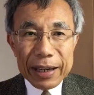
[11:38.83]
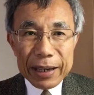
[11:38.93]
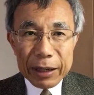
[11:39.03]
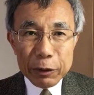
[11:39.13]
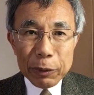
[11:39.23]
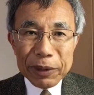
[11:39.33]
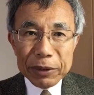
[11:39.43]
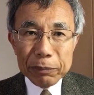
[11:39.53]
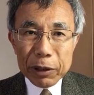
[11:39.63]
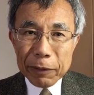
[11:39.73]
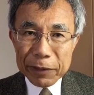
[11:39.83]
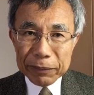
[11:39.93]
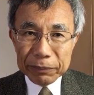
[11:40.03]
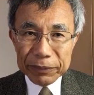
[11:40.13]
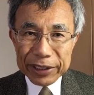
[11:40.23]
A growing problem
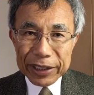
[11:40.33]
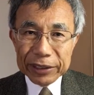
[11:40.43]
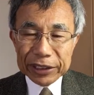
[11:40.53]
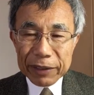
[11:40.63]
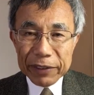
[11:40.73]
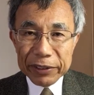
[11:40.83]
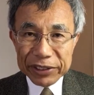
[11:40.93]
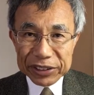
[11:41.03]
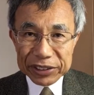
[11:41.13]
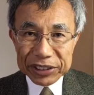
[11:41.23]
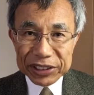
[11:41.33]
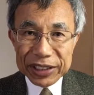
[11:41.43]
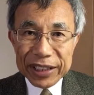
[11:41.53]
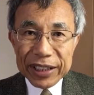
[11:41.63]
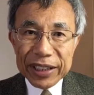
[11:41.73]
in survey research
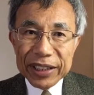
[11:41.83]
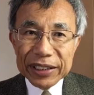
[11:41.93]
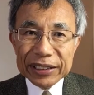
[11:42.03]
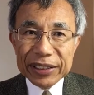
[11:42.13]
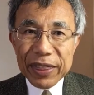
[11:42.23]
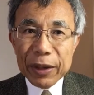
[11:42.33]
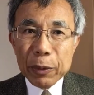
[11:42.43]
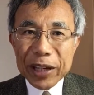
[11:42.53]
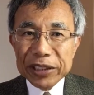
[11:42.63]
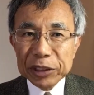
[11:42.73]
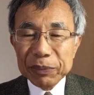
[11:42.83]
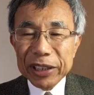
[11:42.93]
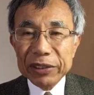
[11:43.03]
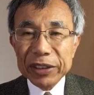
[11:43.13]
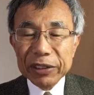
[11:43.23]
is the
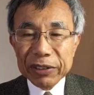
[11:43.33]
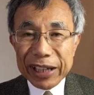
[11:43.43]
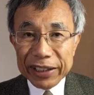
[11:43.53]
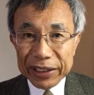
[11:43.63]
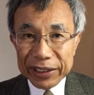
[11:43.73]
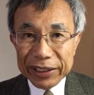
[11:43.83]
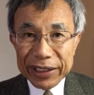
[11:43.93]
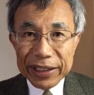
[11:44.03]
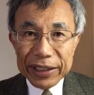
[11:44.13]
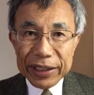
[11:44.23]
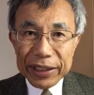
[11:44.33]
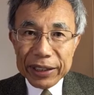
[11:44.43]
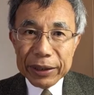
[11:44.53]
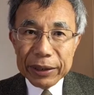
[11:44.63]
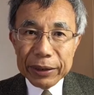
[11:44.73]
widespread decline
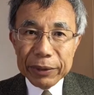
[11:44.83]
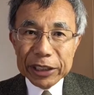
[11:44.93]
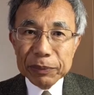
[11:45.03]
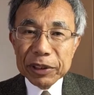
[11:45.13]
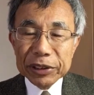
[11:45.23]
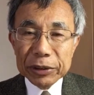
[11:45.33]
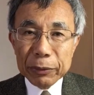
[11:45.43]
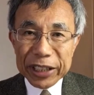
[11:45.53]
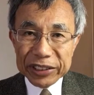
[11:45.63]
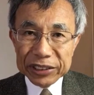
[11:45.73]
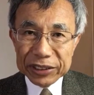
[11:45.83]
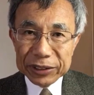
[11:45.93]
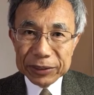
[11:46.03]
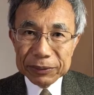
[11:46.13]
in response rates.